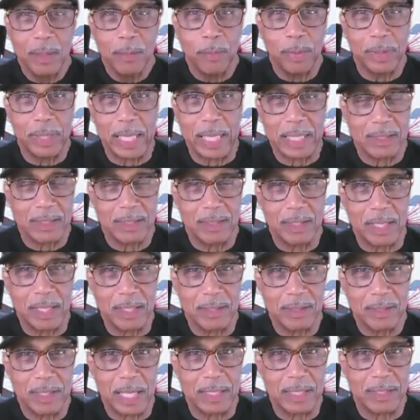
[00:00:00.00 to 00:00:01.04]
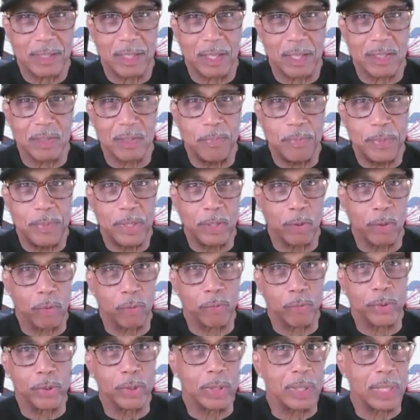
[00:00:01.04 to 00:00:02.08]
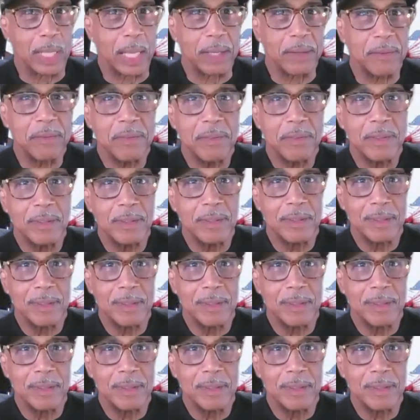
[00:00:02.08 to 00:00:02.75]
But that doesn't mirror real life.